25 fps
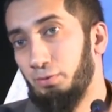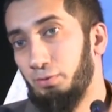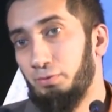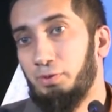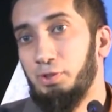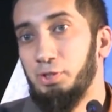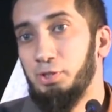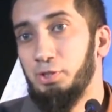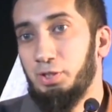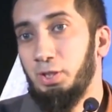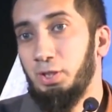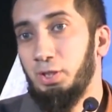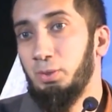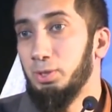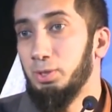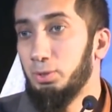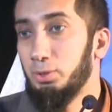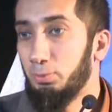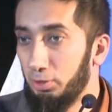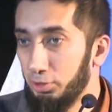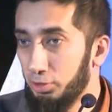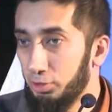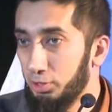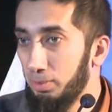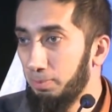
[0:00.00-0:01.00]
So the first thing
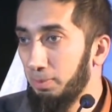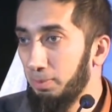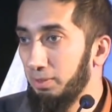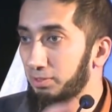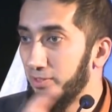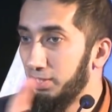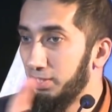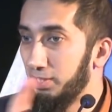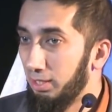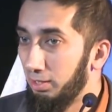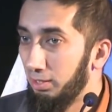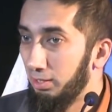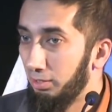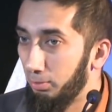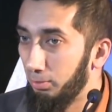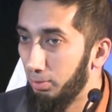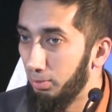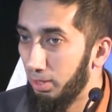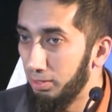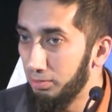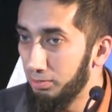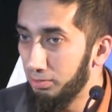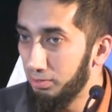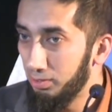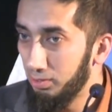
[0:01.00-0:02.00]
was worship and the second
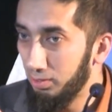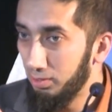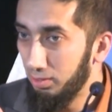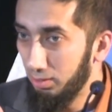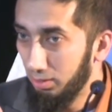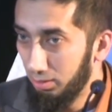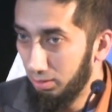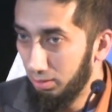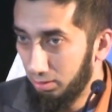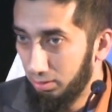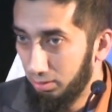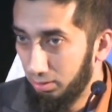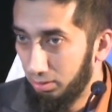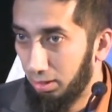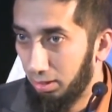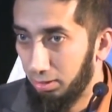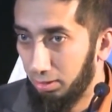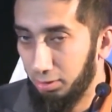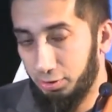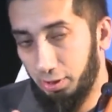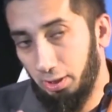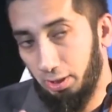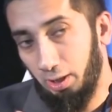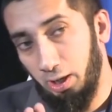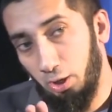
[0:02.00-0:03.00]
thing was
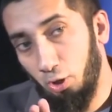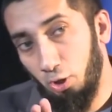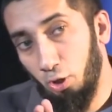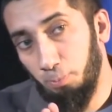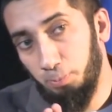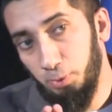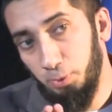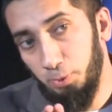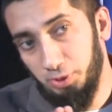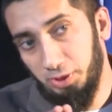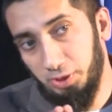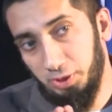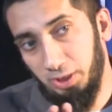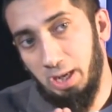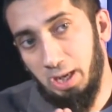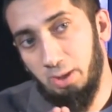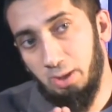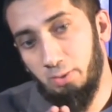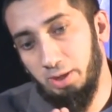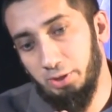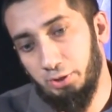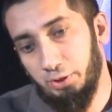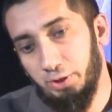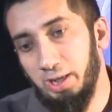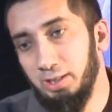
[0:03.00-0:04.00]
knowledge. And I hope you see
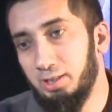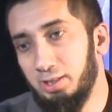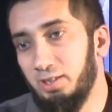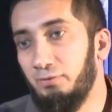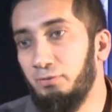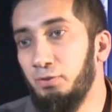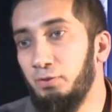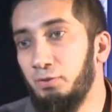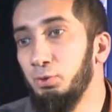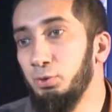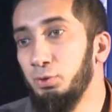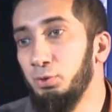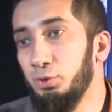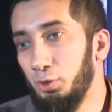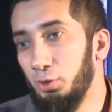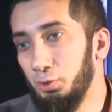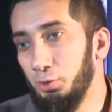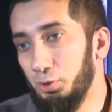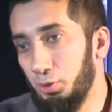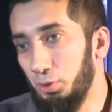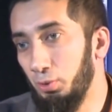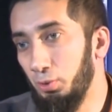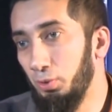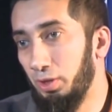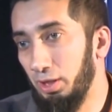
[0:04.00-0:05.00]
how I tried to fuse
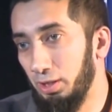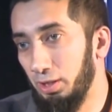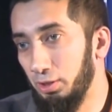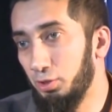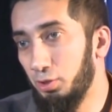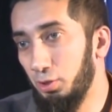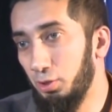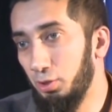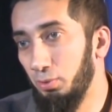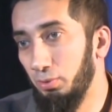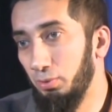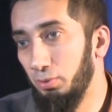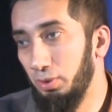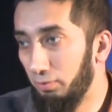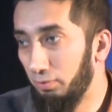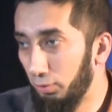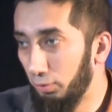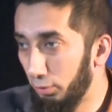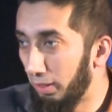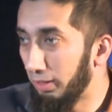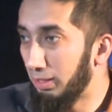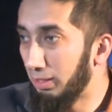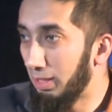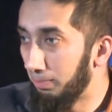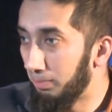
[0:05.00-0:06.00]
those two things too.
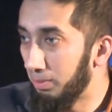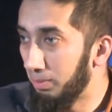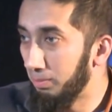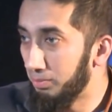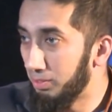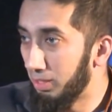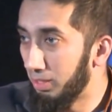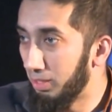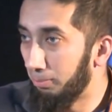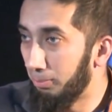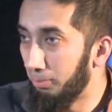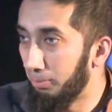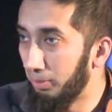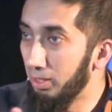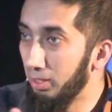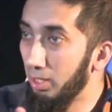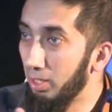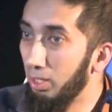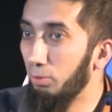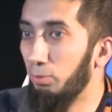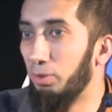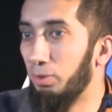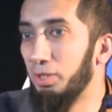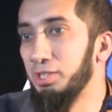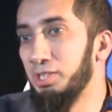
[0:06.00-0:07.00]
Even though I kept them
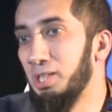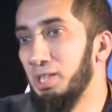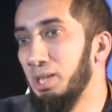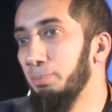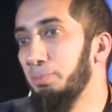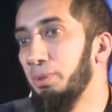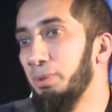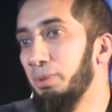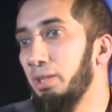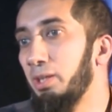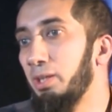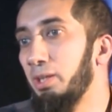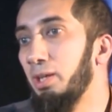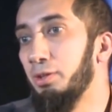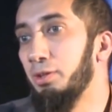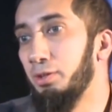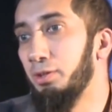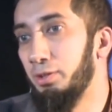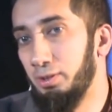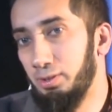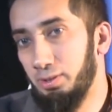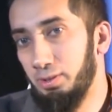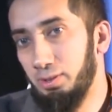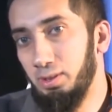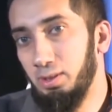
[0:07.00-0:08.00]
separate, one is helping the
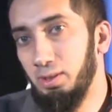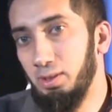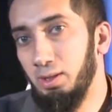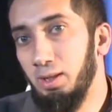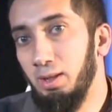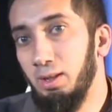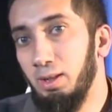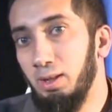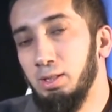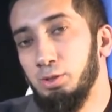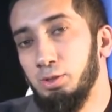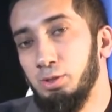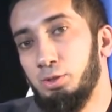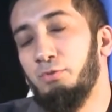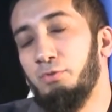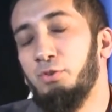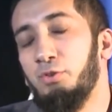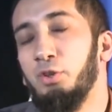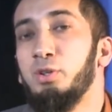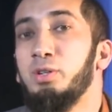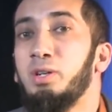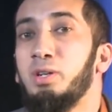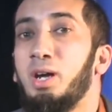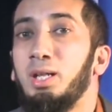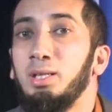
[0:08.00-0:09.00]
other. So
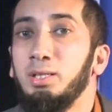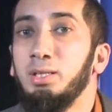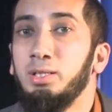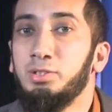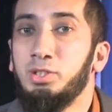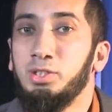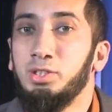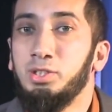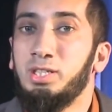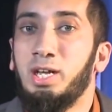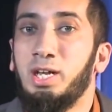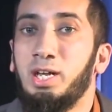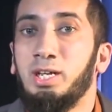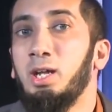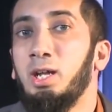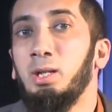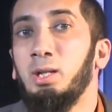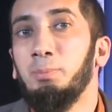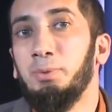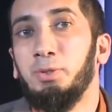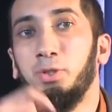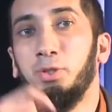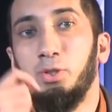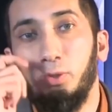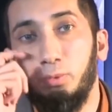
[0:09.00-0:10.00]
if your knowledge is not
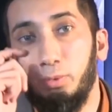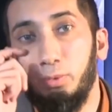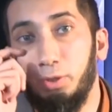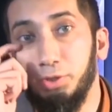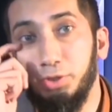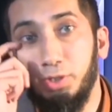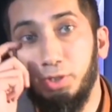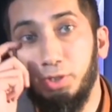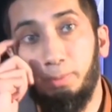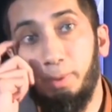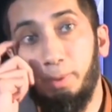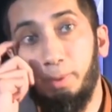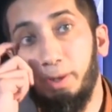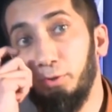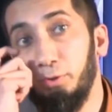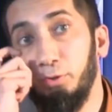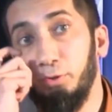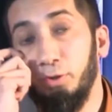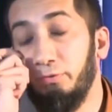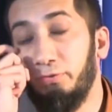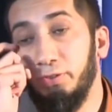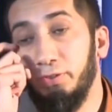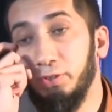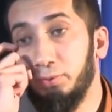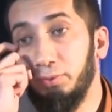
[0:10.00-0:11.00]
helping your worship, I
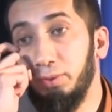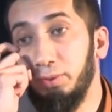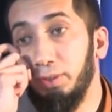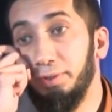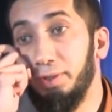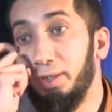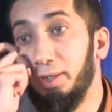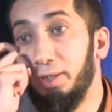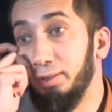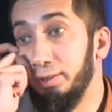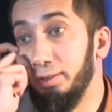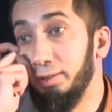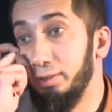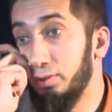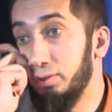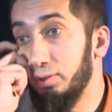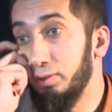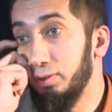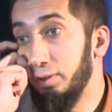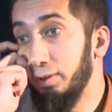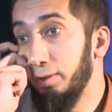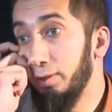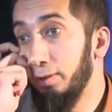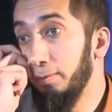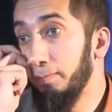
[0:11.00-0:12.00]
don't know if it's real
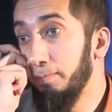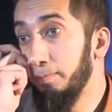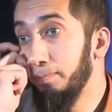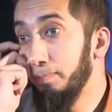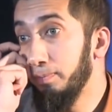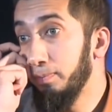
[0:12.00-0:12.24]
knowledge.